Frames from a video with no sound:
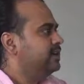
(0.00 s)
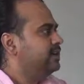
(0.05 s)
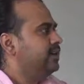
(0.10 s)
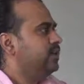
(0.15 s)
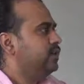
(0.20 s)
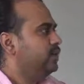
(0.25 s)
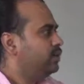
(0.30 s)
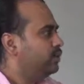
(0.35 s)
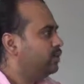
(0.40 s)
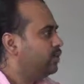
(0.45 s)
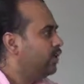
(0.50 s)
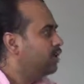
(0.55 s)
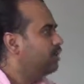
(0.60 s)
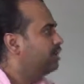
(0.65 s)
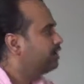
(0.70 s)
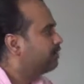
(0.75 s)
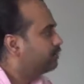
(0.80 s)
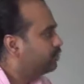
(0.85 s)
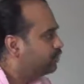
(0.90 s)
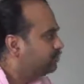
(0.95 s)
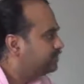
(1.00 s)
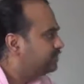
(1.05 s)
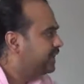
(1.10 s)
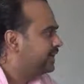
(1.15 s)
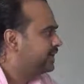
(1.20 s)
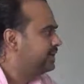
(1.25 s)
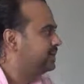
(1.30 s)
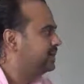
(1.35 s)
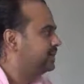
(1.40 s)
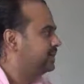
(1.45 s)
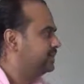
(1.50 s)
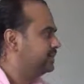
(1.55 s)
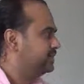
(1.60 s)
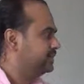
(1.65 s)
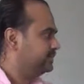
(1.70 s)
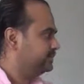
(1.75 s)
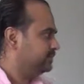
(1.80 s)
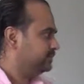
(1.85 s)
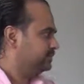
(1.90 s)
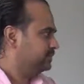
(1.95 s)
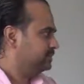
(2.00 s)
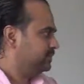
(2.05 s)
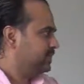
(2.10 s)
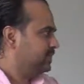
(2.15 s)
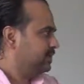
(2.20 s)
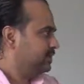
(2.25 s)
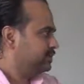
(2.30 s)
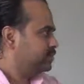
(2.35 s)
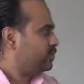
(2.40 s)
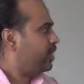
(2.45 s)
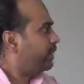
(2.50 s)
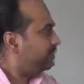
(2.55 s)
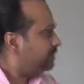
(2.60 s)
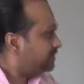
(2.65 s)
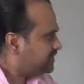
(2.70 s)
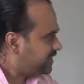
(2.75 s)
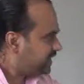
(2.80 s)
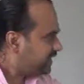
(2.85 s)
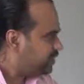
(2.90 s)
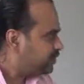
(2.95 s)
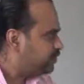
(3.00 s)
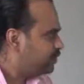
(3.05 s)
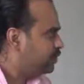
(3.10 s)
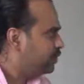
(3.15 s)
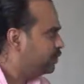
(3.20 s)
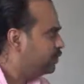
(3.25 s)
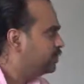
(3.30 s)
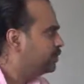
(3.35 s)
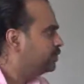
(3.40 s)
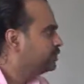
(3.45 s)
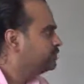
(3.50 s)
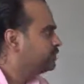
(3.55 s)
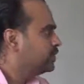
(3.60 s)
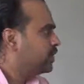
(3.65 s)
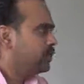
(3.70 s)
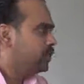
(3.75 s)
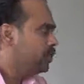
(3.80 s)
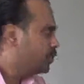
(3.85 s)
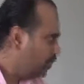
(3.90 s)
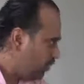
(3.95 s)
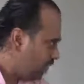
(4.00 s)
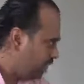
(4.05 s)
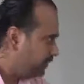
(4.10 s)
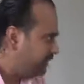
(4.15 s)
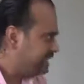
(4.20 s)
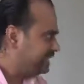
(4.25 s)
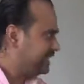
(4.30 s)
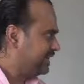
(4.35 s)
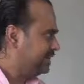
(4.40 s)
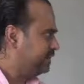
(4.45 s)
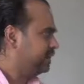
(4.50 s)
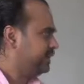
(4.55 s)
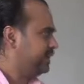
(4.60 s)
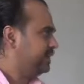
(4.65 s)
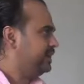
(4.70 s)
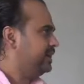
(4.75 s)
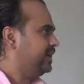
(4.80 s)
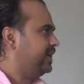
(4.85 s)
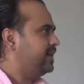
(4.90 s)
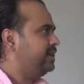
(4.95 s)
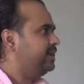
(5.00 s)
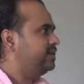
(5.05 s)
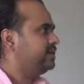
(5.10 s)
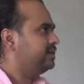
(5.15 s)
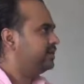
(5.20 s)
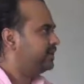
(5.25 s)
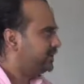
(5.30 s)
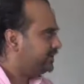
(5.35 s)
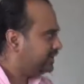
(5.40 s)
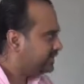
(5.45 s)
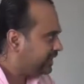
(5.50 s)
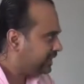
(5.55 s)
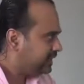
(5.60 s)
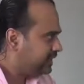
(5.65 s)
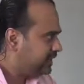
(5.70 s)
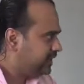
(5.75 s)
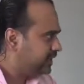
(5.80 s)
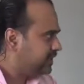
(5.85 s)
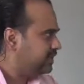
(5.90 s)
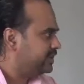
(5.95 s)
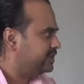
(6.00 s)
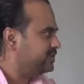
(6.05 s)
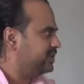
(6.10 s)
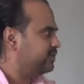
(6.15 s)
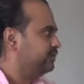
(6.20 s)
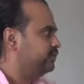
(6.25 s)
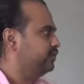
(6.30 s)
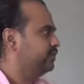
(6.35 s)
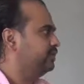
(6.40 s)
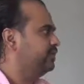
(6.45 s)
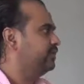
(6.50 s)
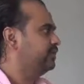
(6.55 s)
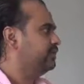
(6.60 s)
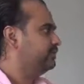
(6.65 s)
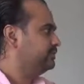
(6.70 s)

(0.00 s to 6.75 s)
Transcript: till you do not remove that dirt. So I am saying to you, do not be self-content till that dirt is removed.